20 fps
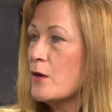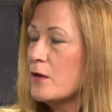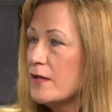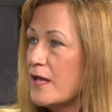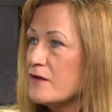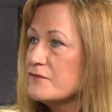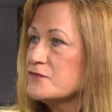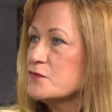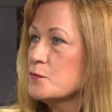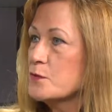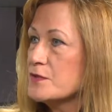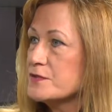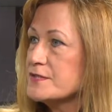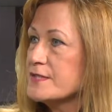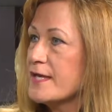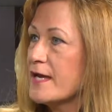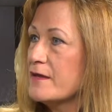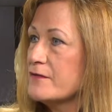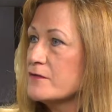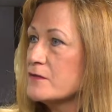all have to work
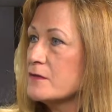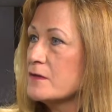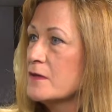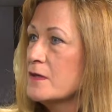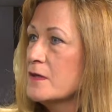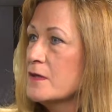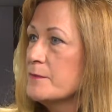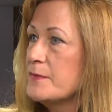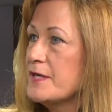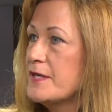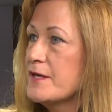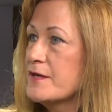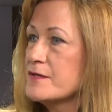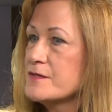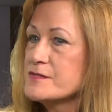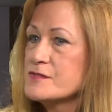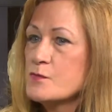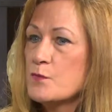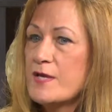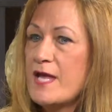together
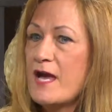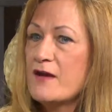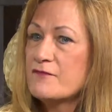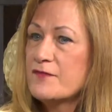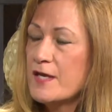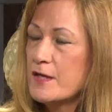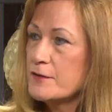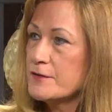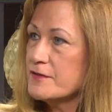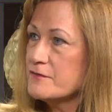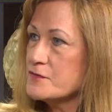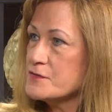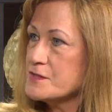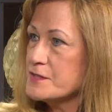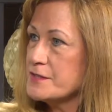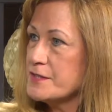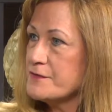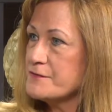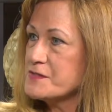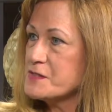because we have caregivers
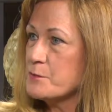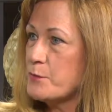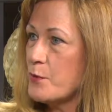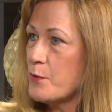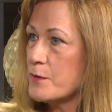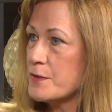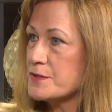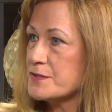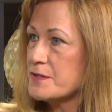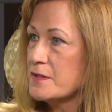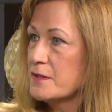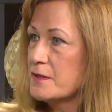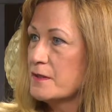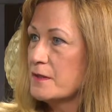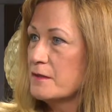that need support.